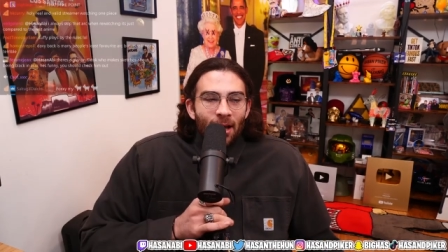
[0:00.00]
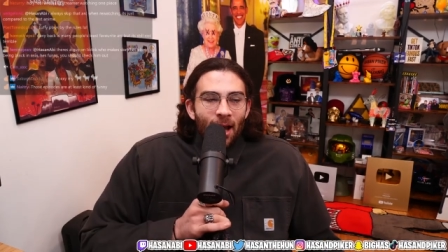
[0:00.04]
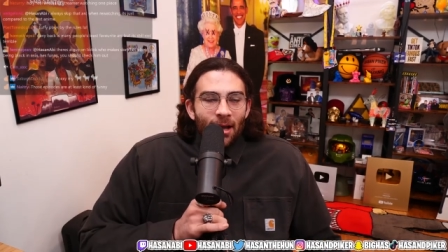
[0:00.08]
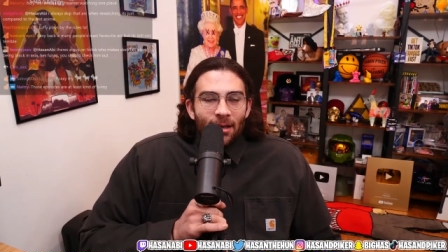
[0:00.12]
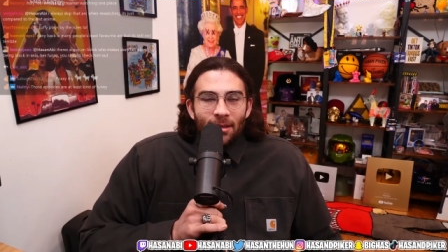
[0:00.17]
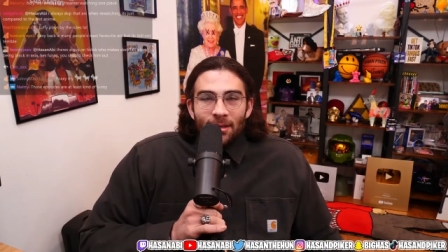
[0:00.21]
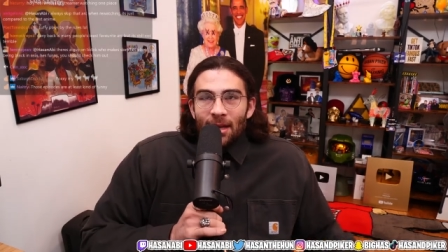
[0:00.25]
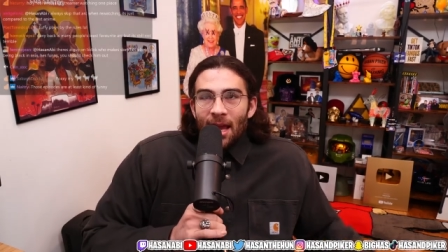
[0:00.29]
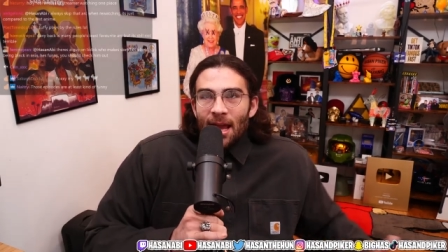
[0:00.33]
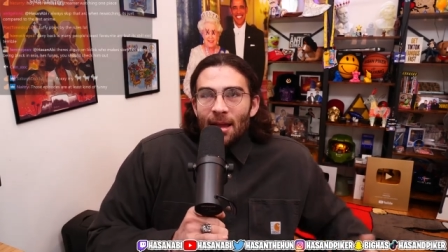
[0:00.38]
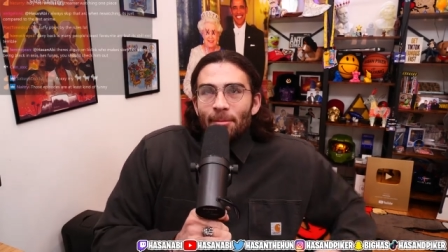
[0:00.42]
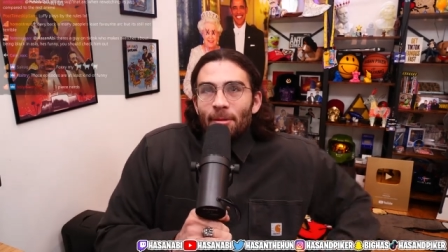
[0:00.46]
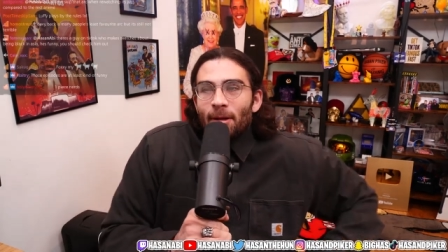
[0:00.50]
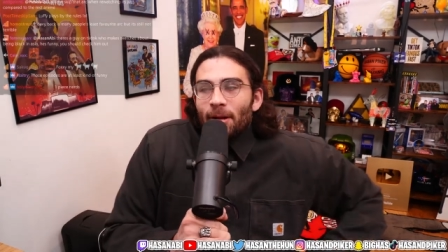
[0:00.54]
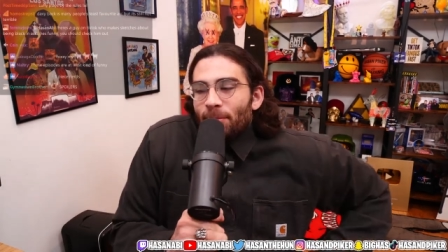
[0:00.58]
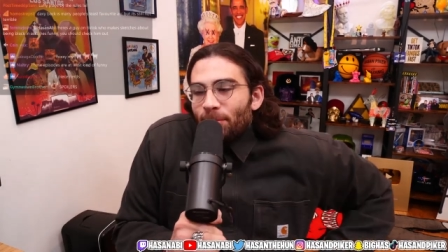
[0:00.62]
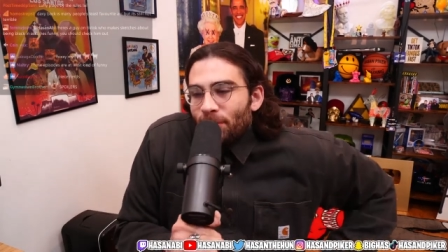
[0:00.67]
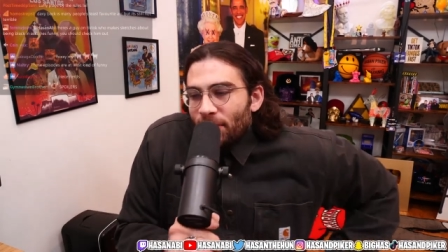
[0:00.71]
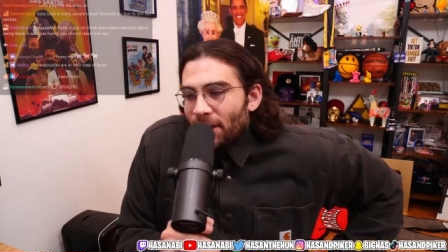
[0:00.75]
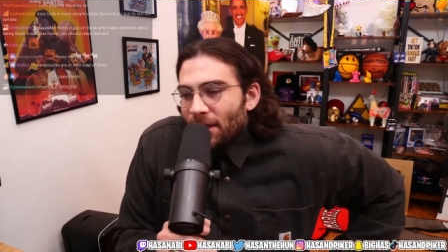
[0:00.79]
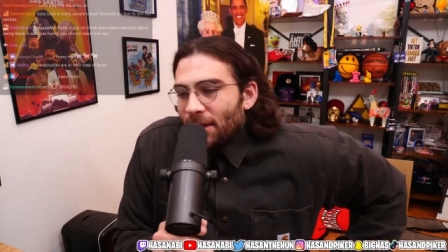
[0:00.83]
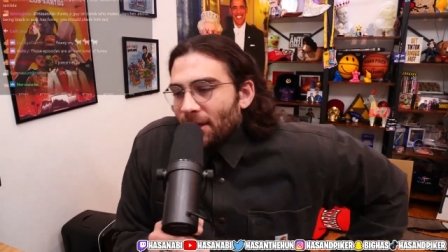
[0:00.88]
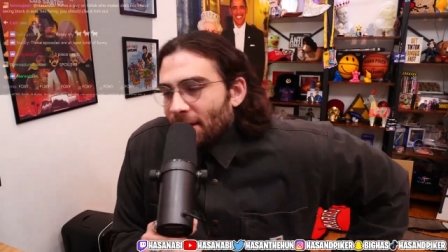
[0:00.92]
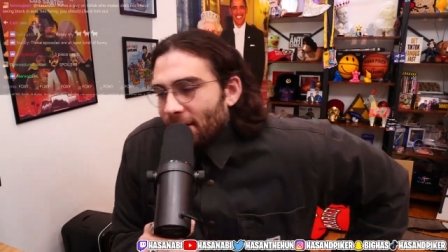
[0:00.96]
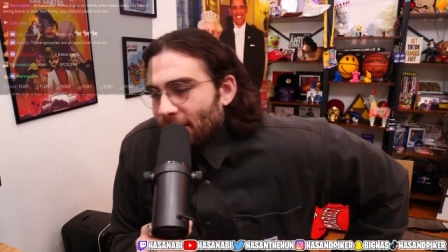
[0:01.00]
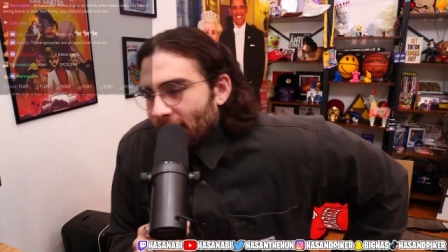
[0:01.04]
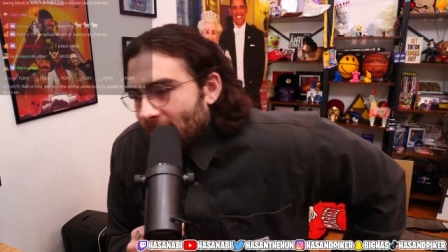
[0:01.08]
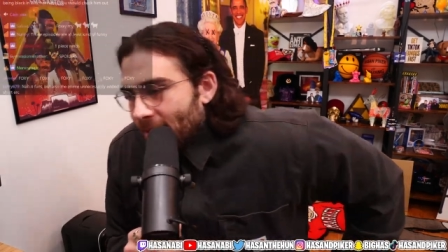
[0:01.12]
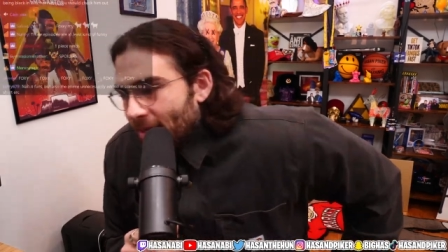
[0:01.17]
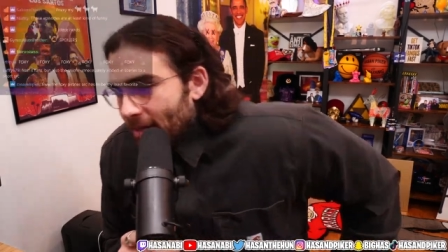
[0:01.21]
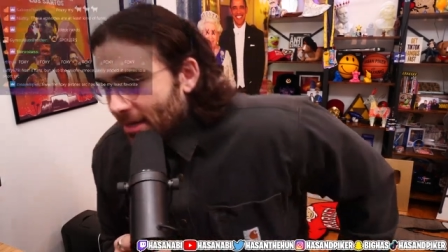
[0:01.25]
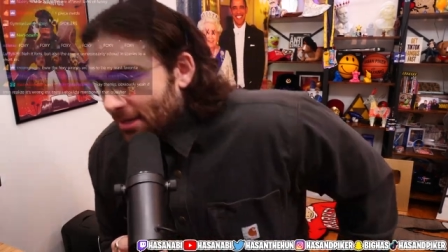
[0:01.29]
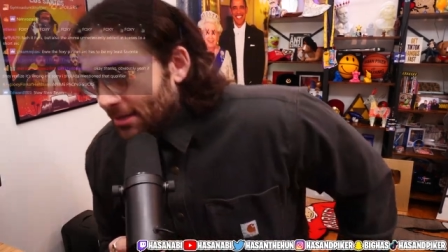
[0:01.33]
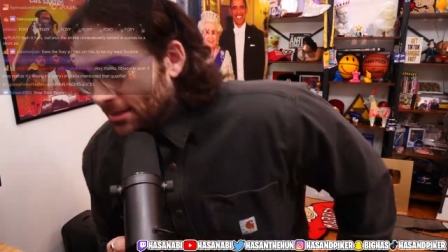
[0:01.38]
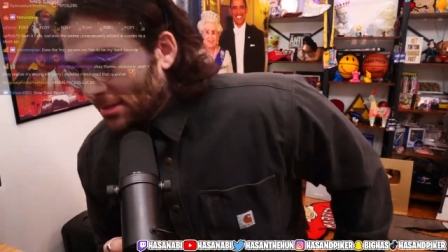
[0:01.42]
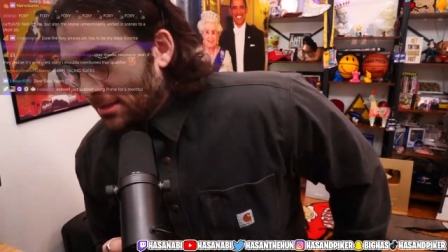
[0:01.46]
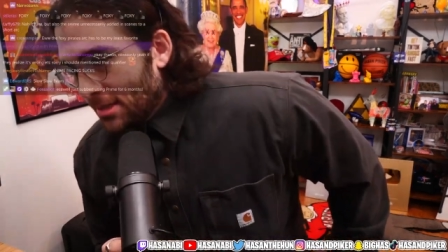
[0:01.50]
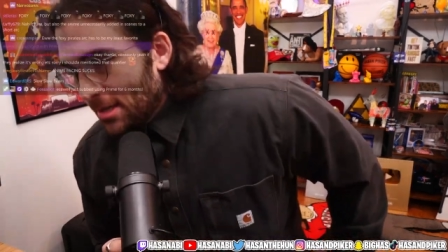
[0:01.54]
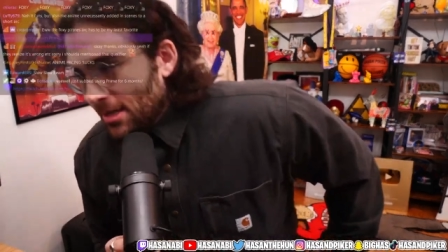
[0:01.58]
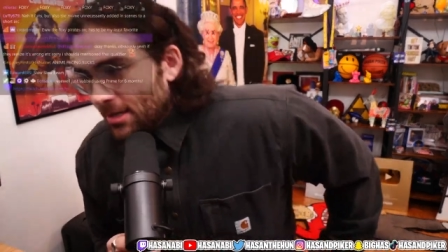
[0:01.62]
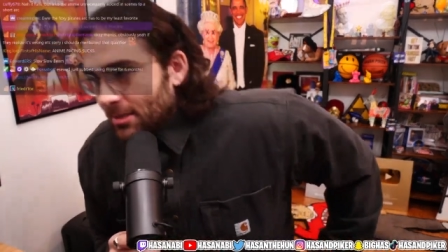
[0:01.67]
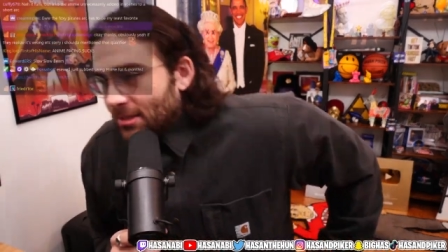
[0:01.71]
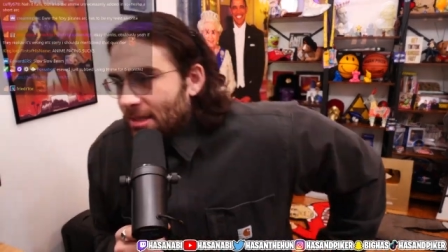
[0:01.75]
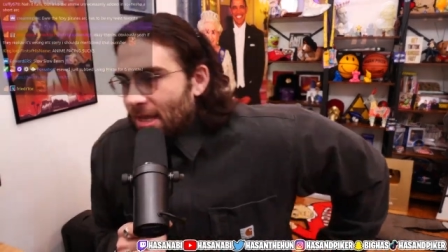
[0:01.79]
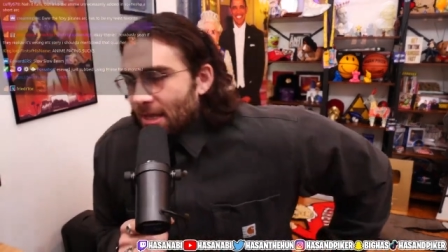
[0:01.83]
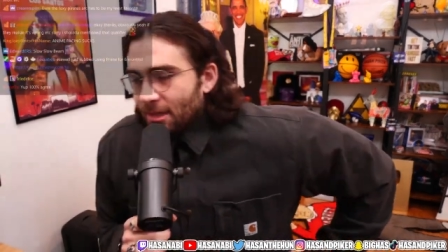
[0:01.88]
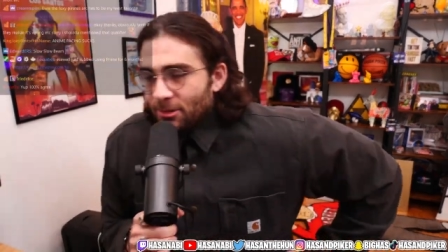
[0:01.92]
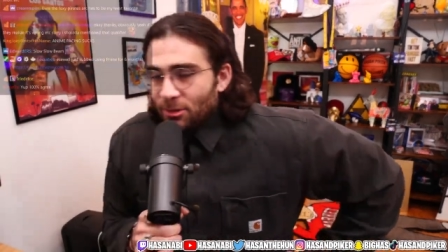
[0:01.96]
God damn it. But uh, he is. He
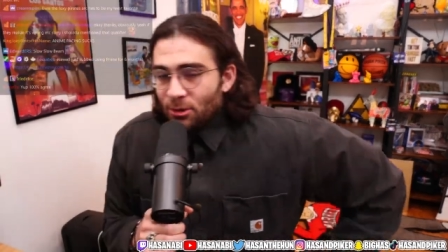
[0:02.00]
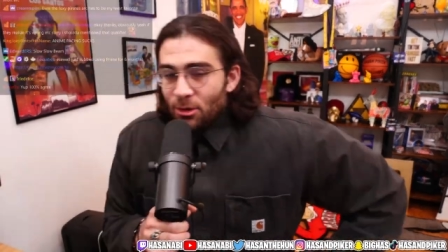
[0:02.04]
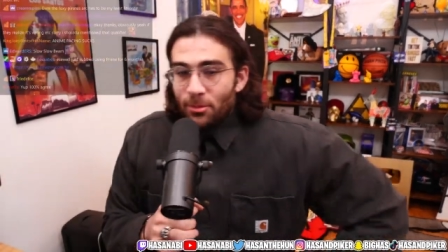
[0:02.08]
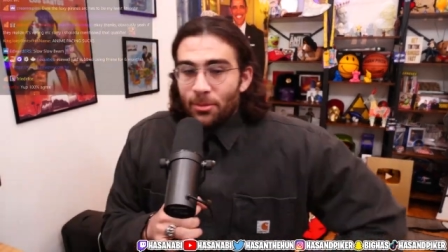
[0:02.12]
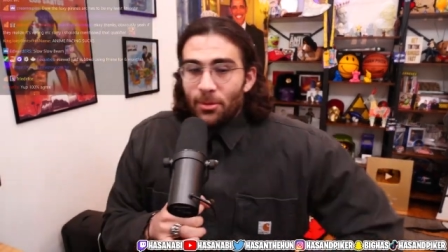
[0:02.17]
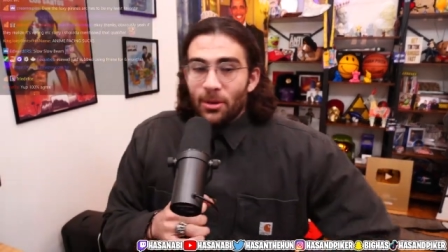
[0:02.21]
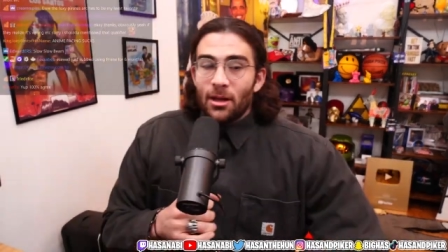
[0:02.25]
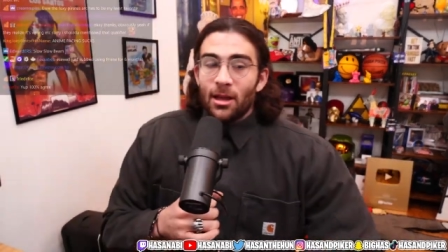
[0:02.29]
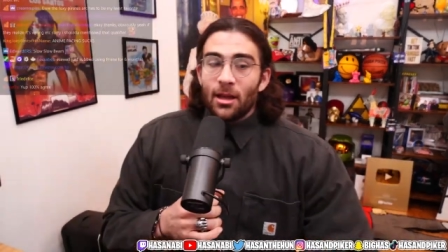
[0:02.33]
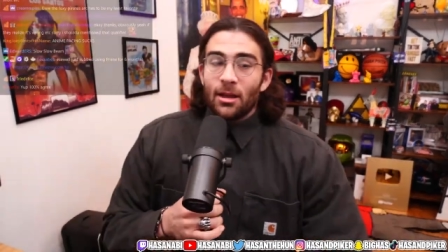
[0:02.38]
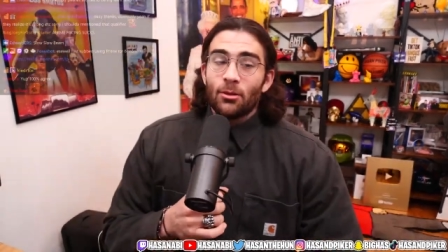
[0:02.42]
is that stupid.